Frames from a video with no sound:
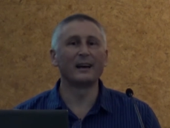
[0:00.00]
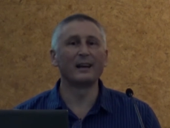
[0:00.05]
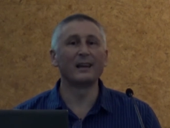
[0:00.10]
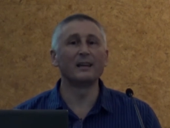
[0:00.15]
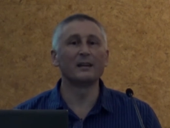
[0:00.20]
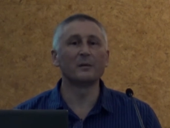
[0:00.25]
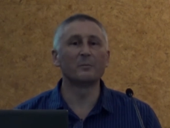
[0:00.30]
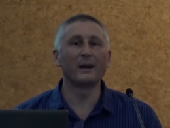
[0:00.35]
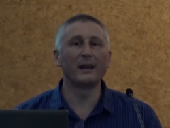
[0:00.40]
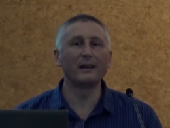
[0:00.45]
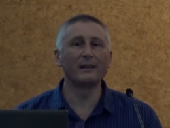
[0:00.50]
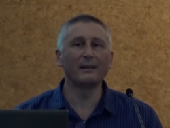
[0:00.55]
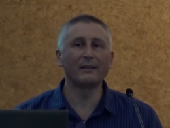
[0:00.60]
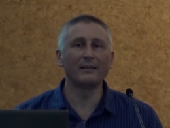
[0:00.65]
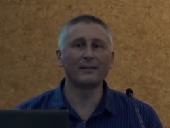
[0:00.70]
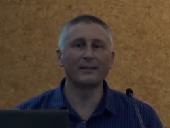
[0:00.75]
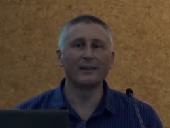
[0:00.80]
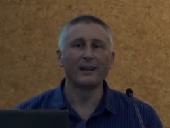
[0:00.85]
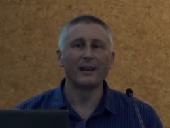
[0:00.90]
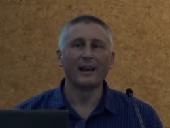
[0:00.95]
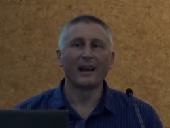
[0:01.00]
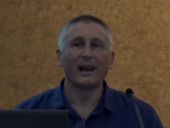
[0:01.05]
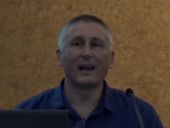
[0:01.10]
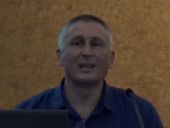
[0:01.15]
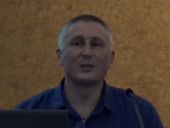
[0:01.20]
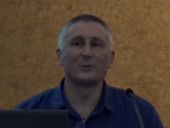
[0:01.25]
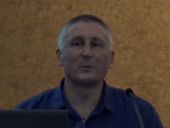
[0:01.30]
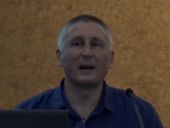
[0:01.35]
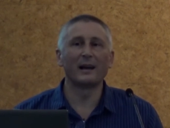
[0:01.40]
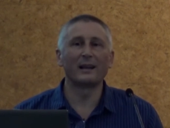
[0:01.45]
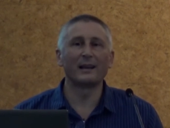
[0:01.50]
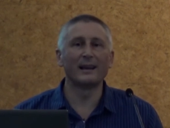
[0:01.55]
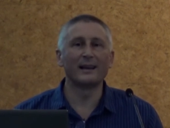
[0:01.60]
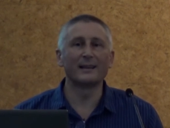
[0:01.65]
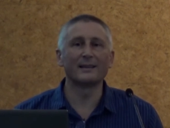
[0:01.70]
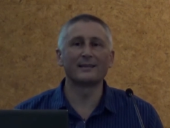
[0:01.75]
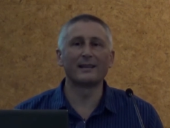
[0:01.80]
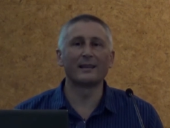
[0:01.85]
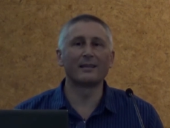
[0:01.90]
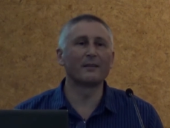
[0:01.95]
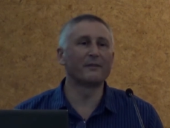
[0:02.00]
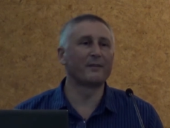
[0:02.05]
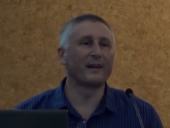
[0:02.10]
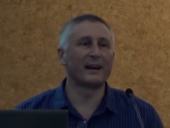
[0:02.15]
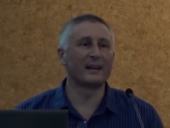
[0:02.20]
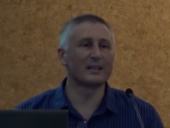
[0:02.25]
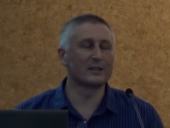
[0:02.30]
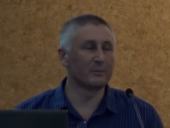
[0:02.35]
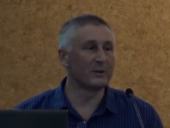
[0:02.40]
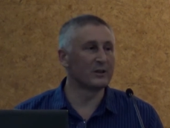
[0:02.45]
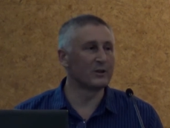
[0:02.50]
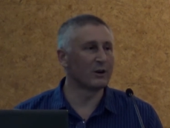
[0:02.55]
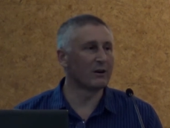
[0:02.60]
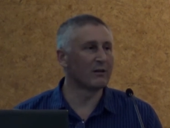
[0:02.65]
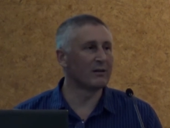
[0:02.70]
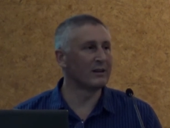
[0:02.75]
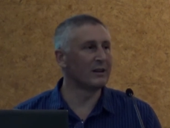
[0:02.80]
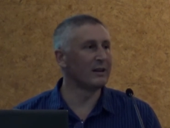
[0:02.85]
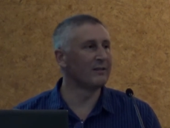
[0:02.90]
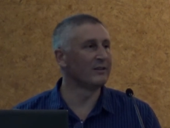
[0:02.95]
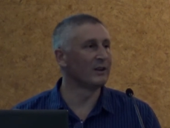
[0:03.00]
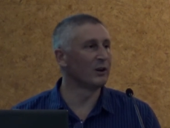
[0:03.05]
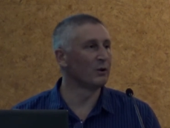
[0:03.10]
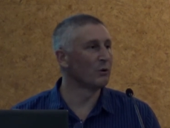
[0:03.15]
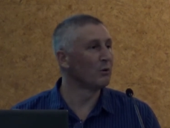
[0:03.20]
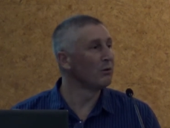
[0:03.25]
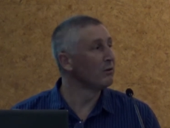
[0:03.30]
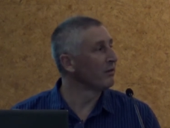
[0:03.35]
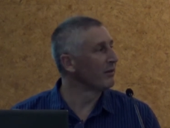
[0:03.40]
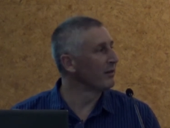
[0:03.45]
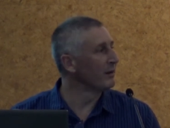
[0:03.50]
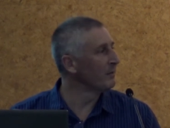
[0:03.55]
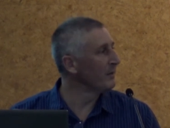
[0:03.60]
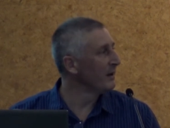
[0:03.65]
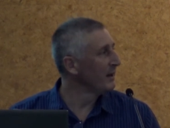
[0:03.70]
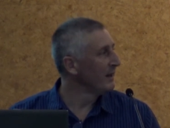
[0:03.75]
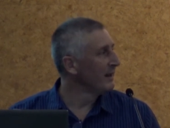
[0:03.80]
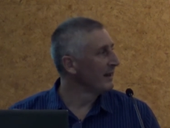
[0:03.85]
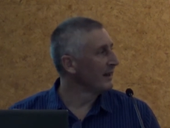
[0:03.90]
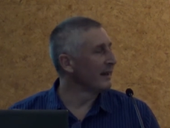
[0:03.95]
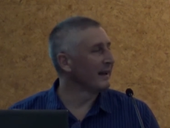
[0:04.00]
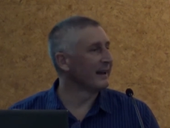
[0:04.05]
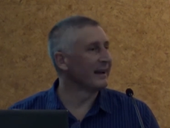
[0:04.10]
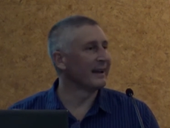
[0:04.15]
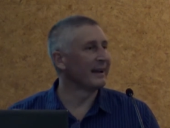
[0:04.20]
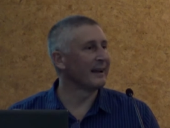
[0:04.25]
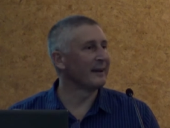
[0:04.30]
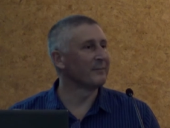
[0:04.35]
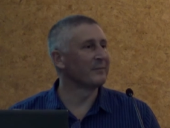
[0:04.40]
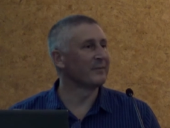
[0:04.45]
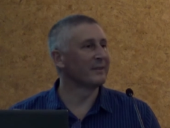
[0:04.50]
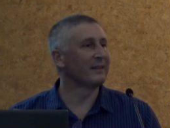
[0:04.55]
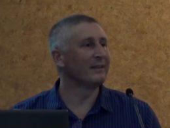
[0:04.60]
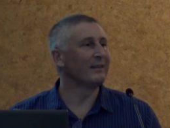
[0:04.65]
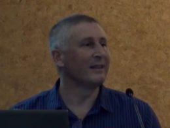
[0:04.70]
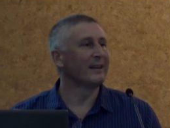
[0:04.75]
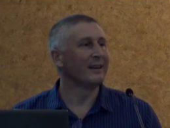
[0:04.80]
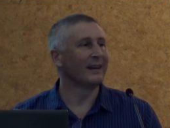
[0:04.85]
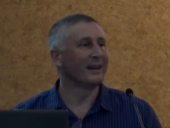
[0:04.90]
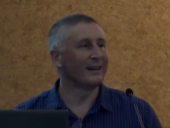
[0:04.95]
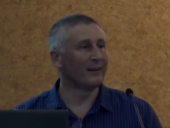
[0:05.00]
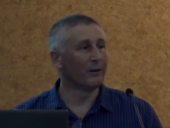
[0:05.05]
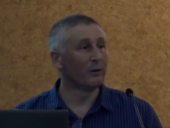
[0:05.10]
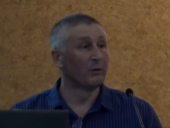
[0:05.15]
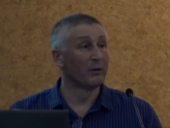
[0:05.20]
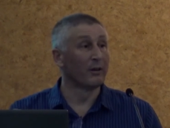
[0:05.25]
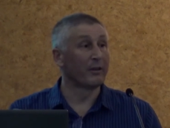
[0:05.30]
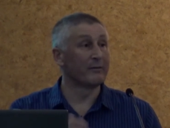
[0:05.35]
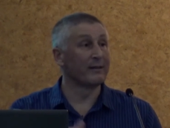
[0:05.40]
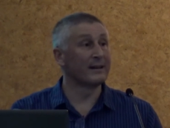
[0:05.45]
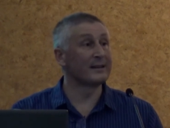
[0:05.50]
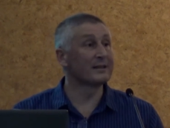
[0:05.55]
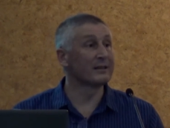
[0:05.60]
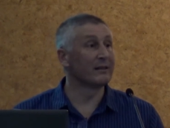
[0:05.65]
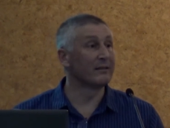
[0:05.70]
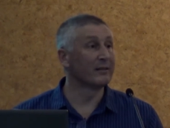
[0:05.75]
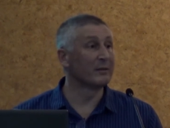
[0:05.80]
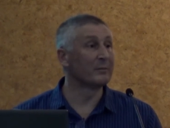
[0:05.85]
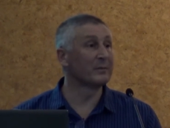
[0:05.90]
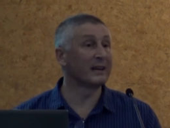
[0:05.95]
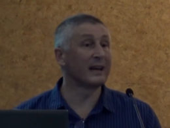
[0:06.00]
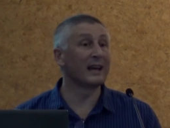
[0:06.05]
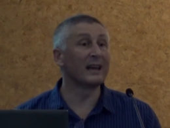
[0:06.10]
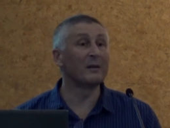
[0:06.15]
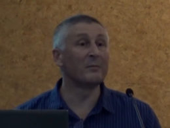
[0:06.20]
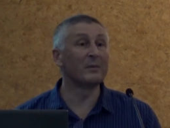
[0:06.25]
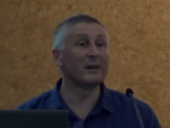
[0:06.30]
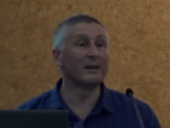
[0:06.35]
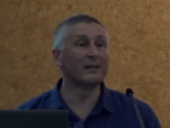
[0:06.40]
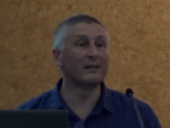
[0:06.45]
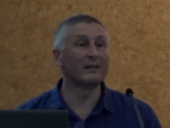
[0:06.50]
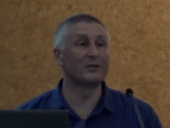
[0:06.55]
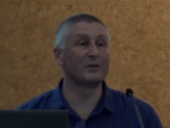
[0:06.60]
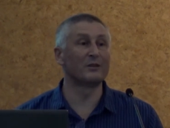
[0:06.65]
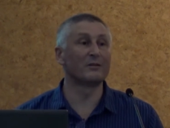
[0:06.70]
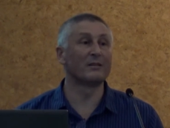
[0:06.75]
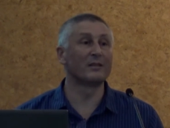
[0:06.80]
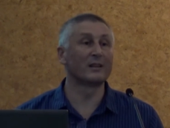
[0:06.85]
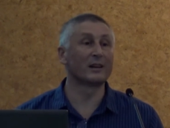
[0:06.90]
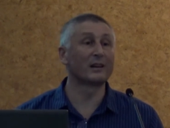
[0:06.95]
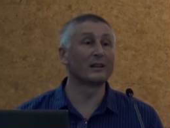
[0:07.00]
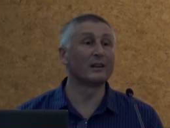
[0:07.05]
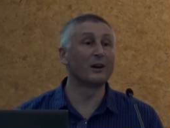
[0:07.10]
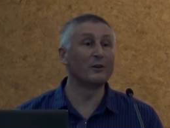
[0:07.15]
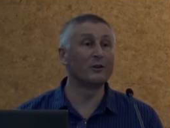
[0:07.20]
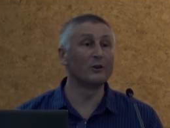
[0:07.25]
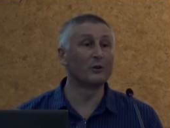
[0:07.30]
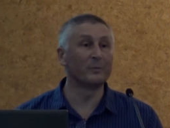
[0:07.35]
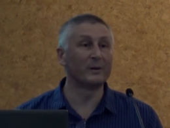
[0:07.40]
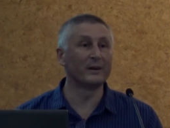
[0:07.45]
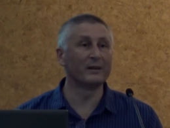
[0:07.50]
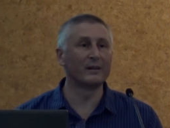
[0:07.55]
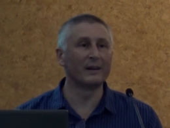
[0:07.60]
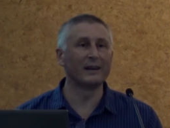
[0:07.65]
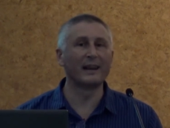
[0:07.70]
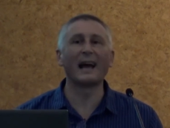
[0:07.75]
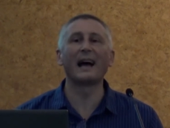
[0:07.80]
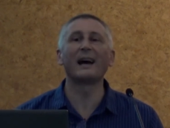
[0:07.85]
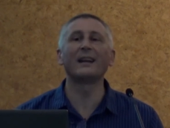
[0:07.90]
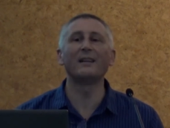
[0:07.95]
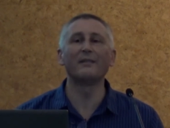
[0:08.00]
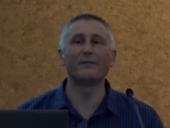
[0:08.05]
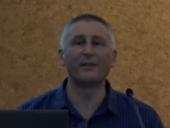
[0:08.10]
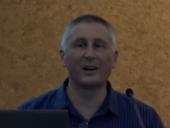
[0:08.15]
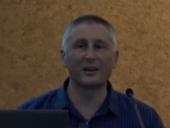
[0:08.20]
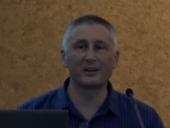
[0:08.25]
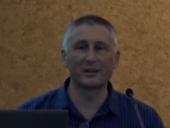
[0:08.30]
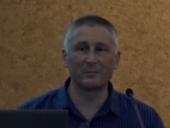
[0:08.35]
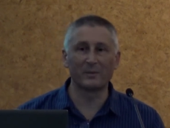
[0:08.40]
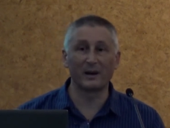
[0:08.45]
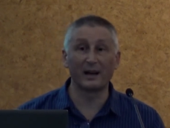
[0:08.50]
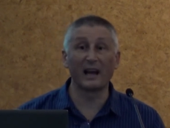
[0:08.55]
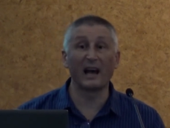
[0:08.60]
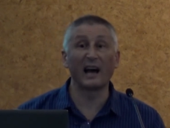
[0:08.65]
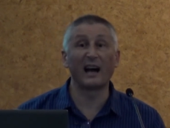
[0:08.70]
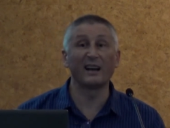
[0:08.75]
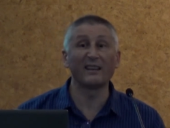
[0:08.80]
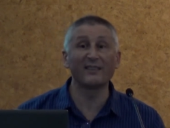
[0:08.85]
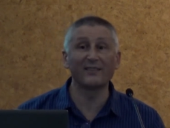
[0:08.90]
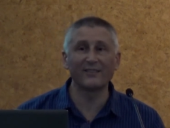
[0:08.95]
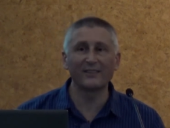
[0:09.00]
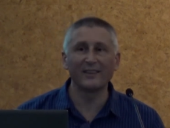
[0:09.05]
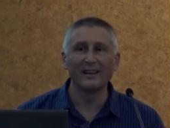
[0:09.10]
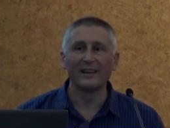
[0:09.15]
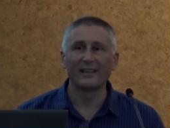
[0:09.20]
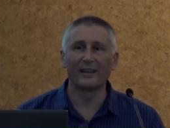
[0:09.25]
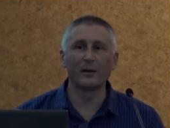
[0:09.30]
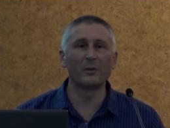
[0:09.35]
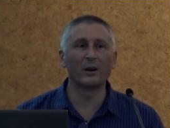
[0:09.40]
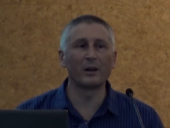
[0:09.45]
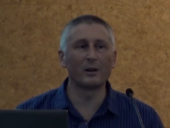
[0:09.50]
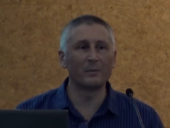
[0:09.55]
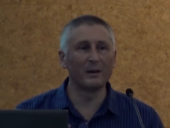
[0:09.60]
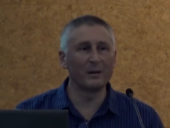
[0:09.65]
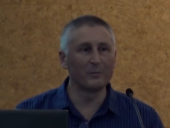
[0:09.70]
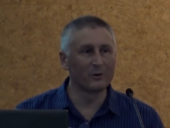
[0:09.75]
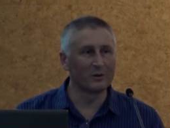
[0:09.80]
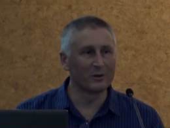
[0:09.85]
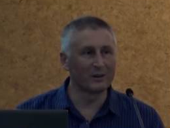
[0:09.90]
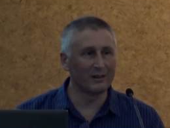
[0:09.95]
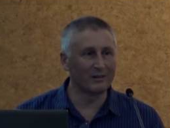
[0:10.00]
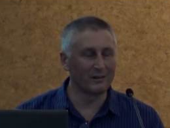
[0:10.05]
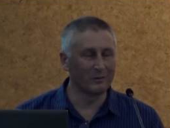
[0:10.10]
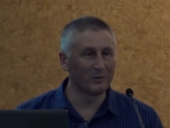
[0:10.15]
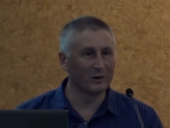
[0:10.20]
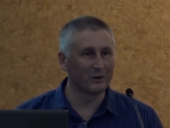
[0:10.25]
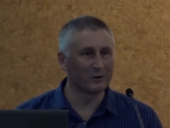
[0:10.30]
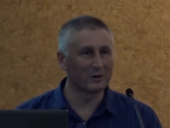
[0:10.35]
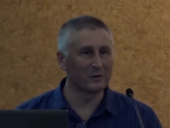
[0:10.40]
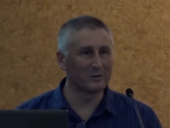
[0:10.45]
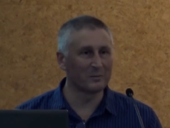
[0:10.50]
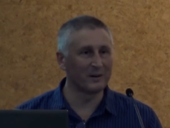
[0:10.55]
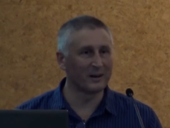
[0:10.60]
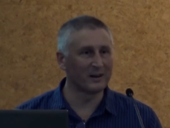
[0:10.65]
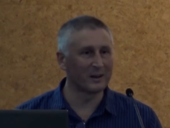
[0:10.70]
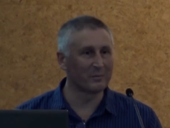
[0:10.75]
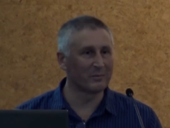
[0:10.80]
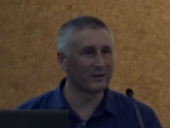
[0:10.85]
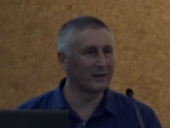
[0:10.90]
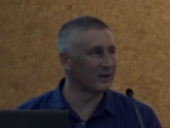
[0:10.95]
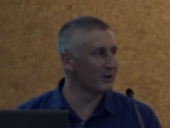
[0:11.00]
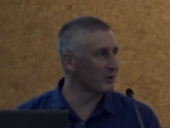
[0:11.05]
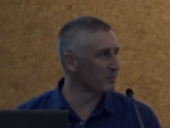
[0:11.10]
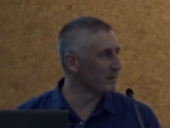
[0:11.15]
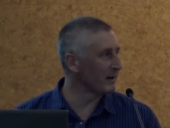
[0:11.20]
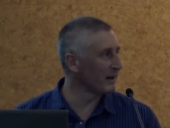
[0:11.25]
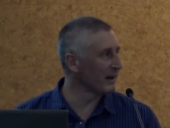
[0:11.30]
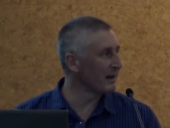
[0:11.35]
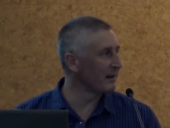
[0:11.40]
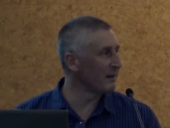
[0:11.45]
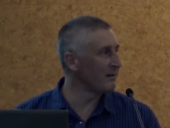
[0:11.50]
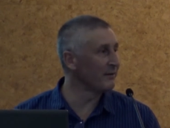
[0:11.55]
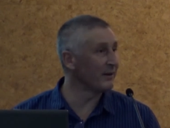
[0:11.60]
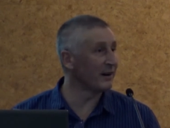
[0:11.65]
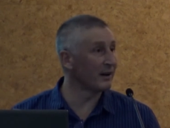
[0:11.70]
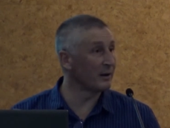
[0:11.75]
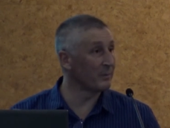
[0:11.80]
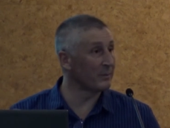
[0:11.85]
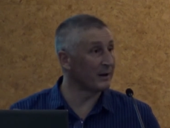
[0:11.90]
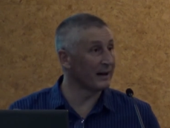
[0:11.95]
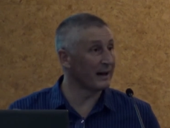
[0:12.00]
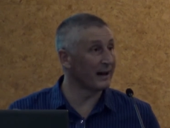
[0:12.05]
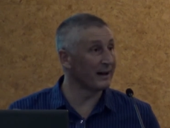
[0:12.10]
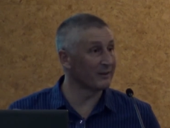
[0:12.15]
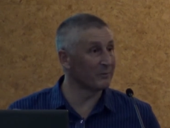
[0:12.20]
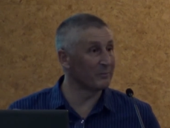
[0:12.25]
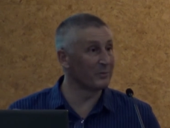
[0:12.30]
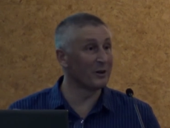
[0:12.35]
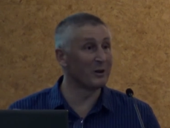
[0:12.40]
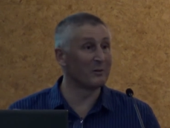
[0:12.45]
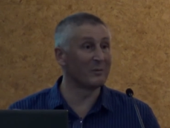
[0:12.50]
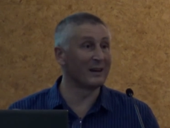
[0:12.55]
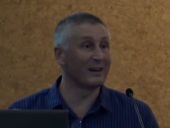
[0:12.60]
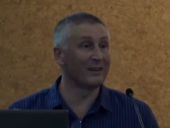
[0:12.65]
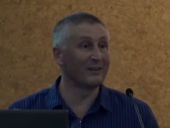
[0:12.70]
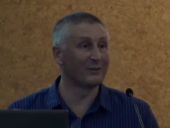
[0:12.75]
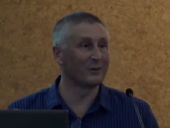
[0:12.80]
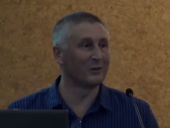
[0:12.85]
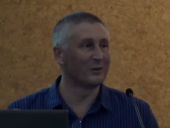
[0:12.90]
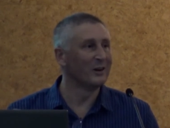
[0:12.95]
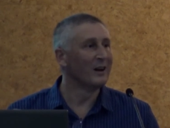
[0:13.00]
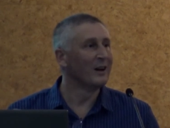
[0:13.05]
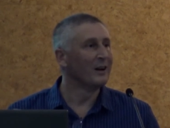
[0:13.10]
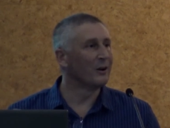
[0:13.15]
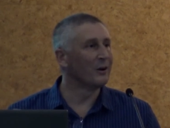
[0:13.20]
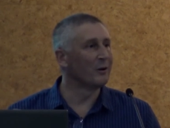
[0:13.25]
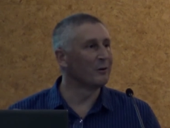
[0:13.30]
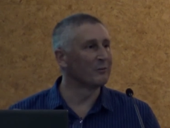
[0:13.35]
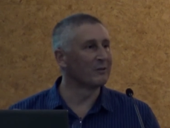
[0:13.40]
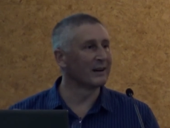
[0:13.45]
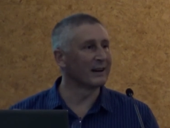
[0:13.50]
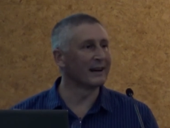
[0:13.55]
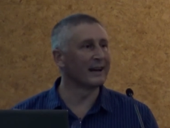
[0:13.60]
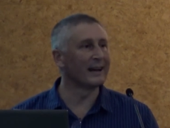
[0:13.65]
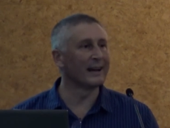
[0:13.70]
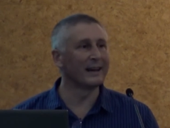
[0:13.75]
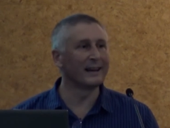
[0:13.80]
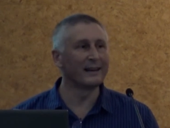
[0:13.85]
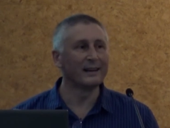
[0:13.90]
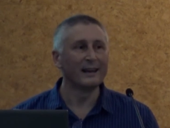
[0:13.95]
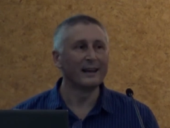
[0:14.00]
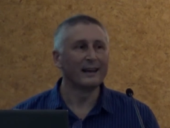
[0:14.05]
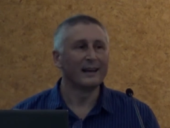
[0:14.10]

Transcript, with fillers: independence, as well as that the vast majority, if not all of them, all of the rest of them, came in during the colonial period, uninvited by us. They might have been welcomed by the British, but uninvited by us, Burmese or Rakhine,